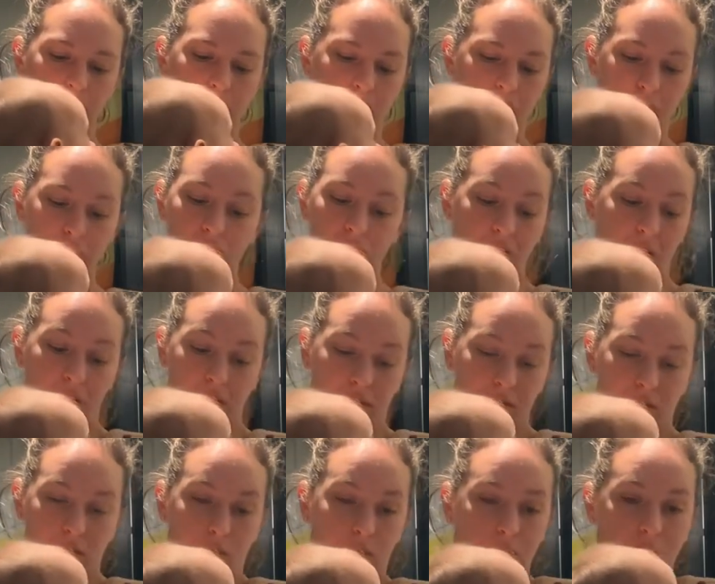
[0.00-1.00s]
You're
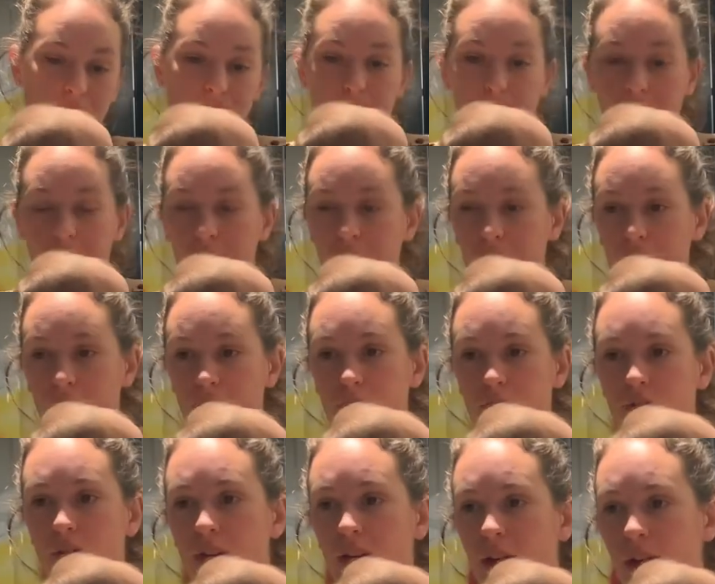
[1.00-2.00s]
totally not going to nurse
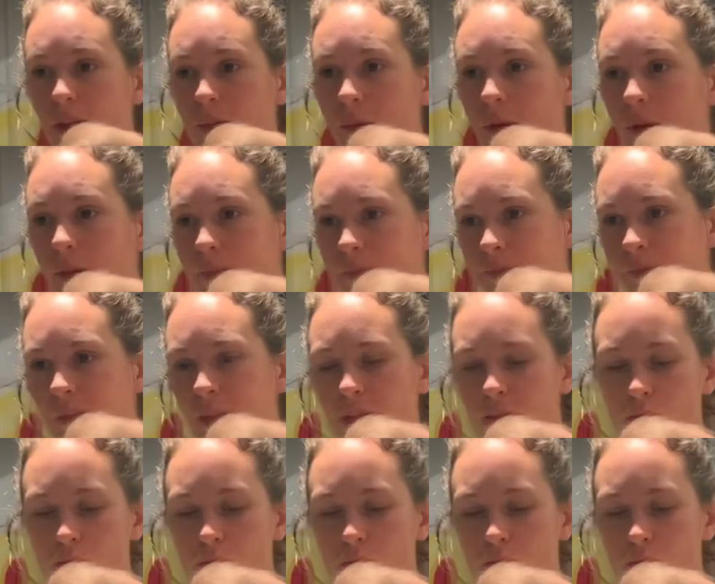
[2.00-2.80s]
right now, but that's